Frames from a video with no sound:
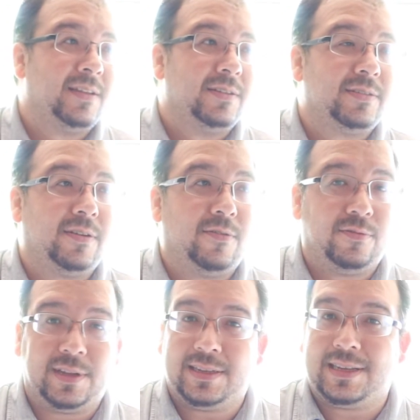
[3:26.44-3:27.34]

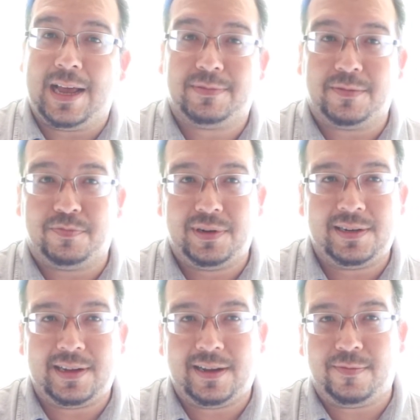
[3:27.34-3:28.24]
So they slapped the
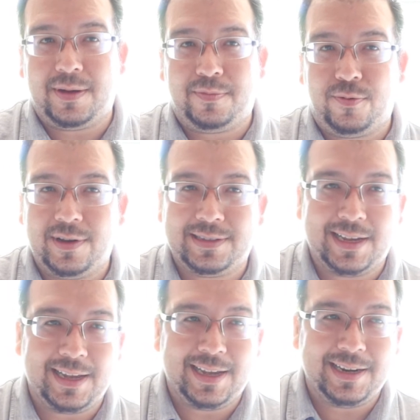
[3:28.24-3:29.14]
blunt out of my boy's
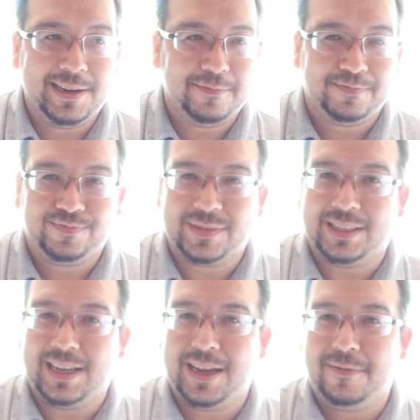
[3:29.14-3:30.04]
hand. The
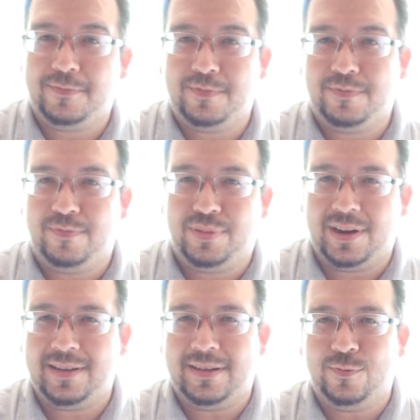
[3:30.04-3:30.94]
damn
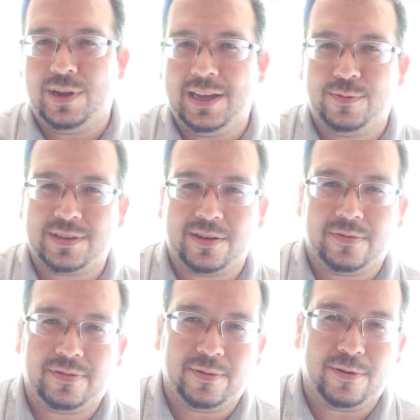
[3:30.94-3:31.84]
blunt and weed was on the
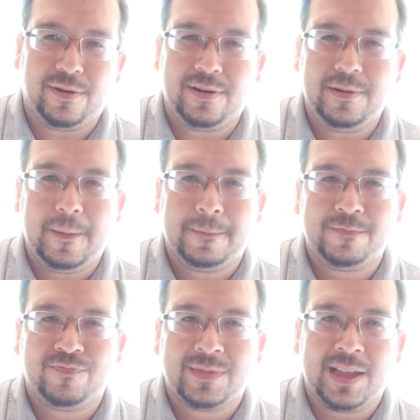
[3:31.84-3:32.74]
floor.
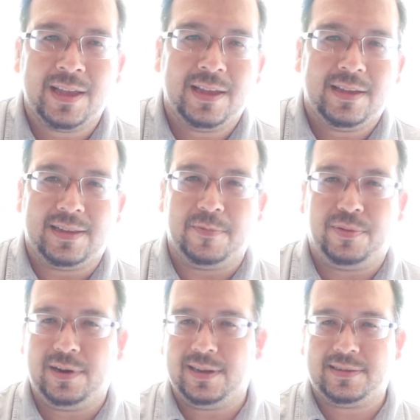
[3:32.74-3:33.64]
They
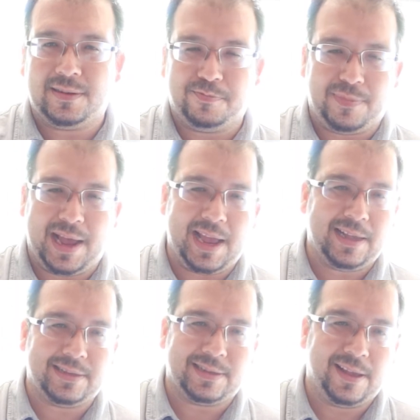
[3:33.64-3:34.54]
put in some
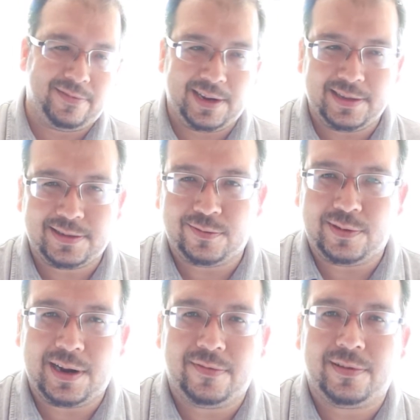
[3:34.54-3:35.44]
bag as evidence or
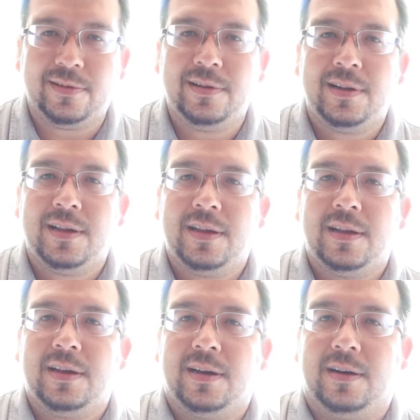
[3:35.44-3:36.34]
whatever.
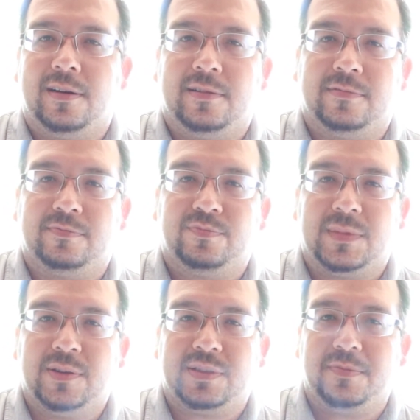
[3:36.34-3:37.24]

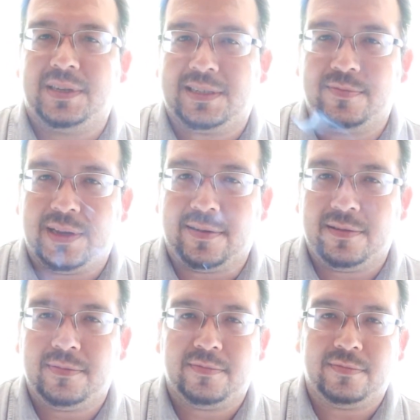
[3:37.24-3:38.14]
It was a
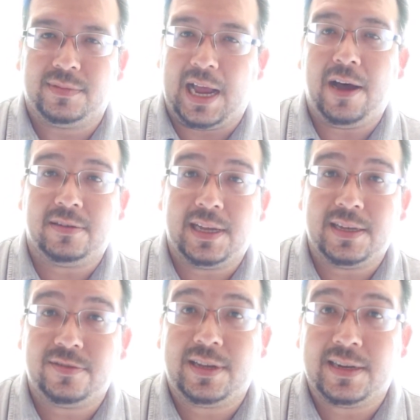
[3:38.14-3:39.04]
misdemeanor.
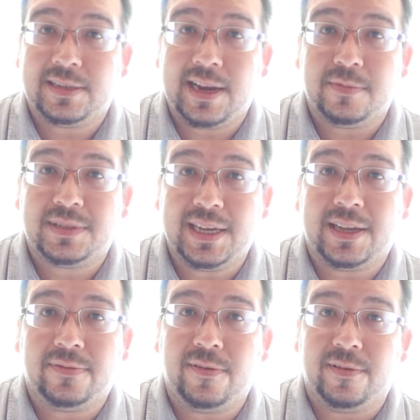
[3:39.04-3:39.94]
Nowadays you get a damn
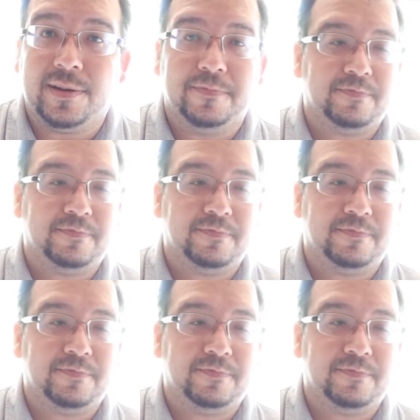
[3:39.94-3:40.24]
ticket for it.